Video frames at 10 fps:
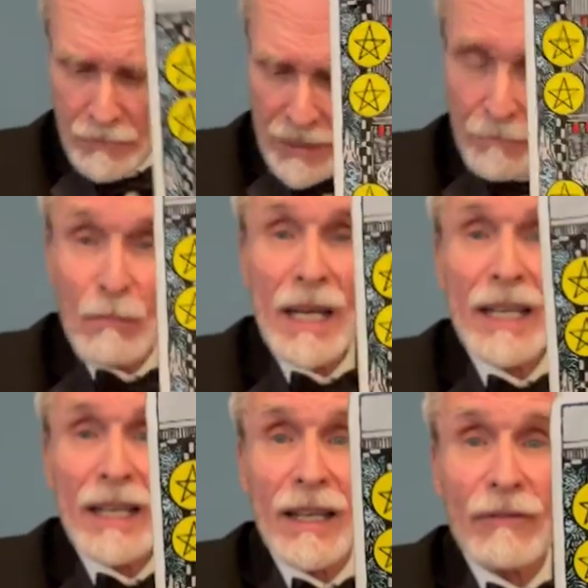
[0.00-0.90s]

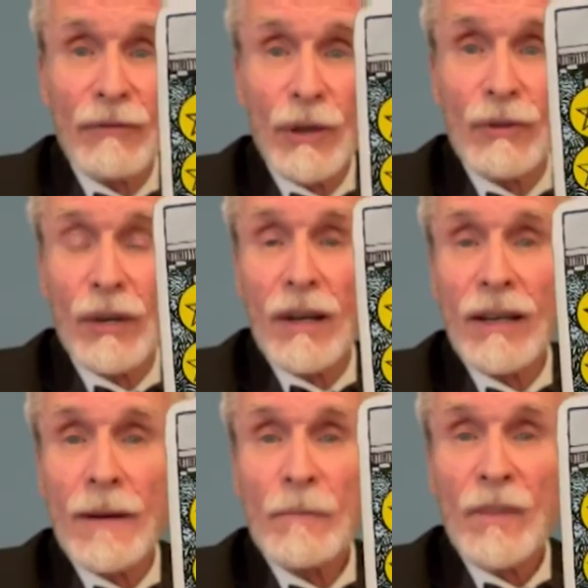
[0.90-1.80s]
immediate
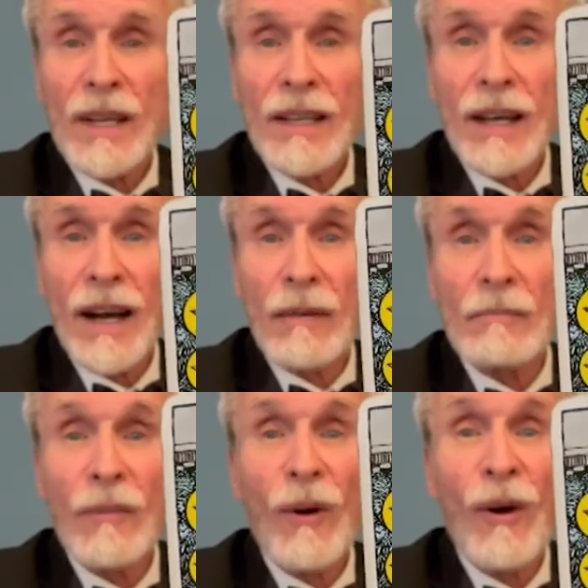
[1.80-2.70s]
future,
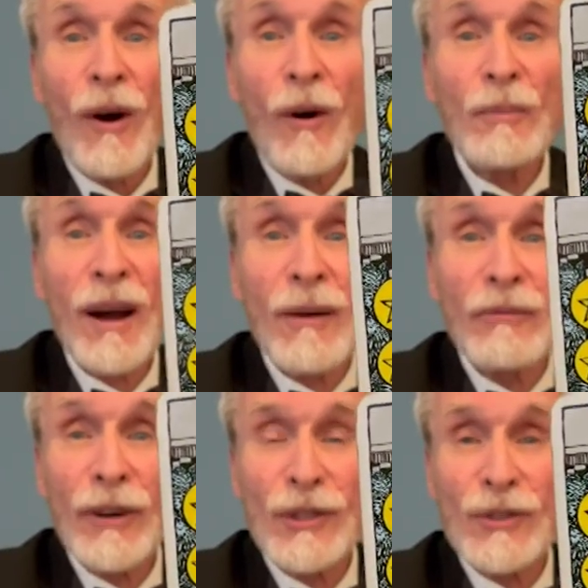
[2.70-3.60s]
home
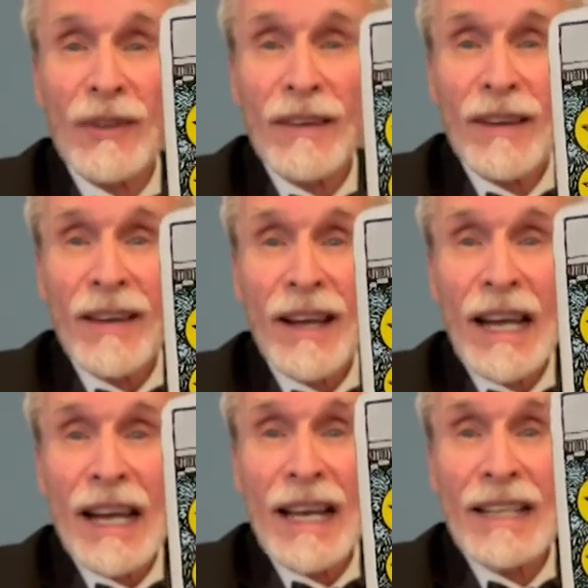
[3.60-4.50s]
comforts,
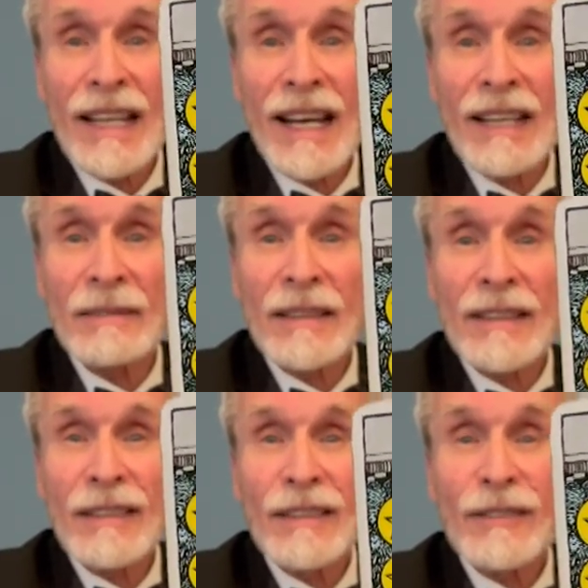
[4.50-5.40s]
and
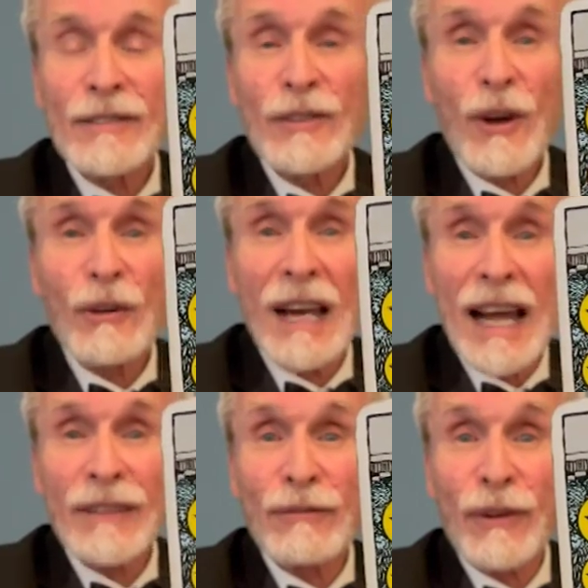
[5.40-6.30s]
no
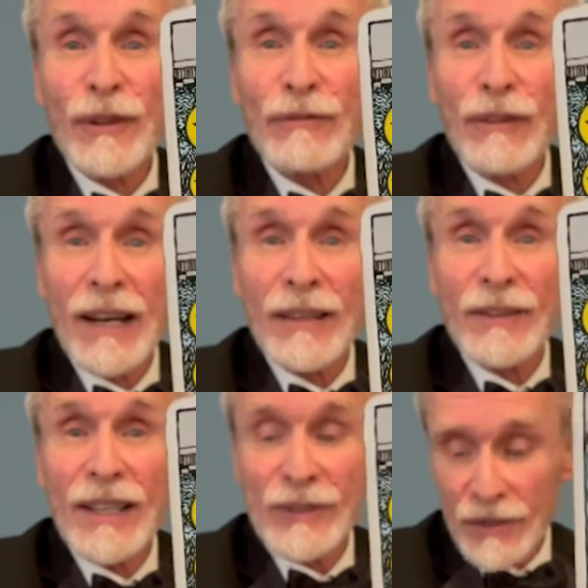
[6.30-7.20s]
lack for the finer
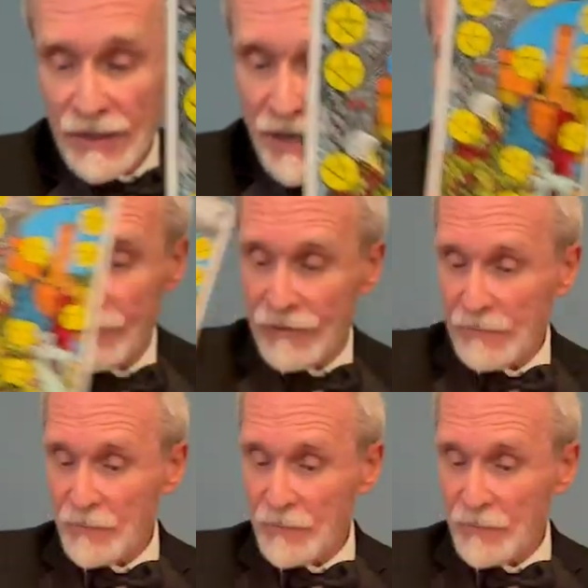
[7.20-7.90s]
things in life.